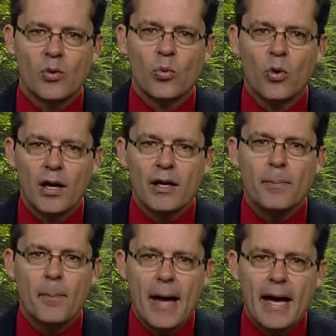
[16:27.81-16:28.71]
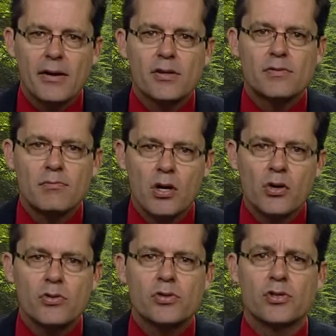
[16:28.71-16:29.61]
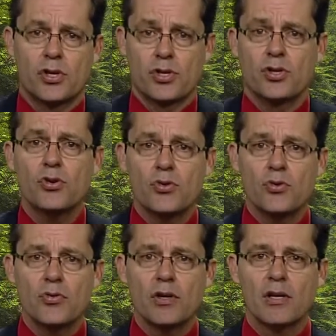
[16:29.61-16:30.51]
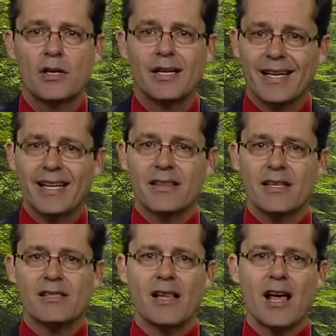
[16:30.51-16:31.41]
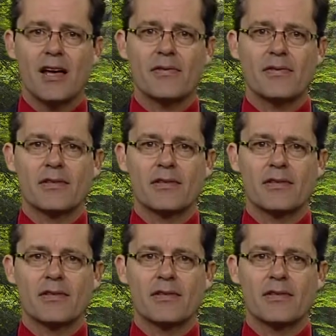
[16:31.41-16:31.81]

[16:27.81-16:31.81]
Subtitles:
What matters most to you in this life?